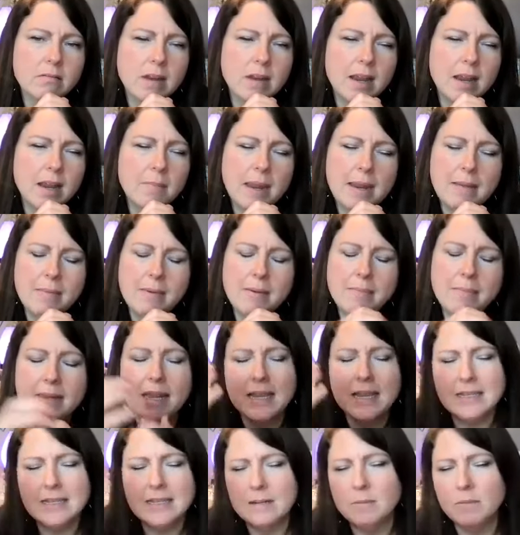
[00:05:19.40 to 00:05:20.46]
What maybe song?
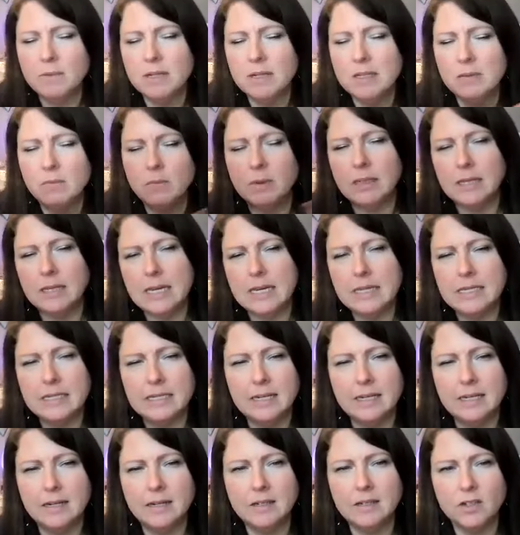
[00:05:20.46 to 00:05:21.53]
Because it was released
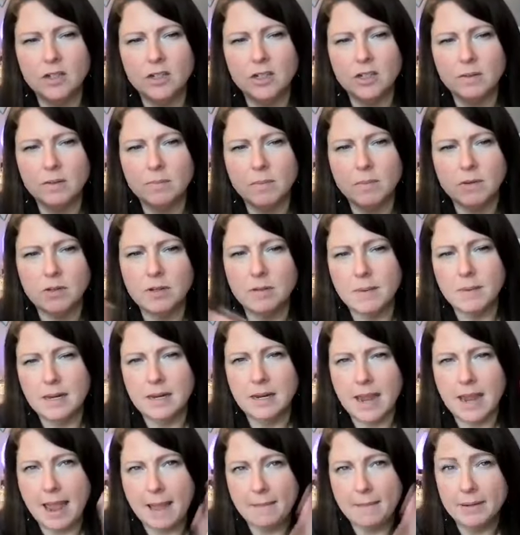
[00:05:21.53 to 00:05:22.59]
and it's just supposed to be
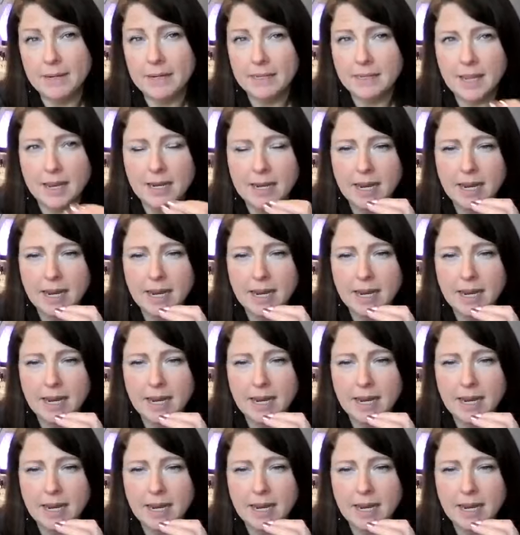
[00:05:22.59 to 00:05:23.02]
happening that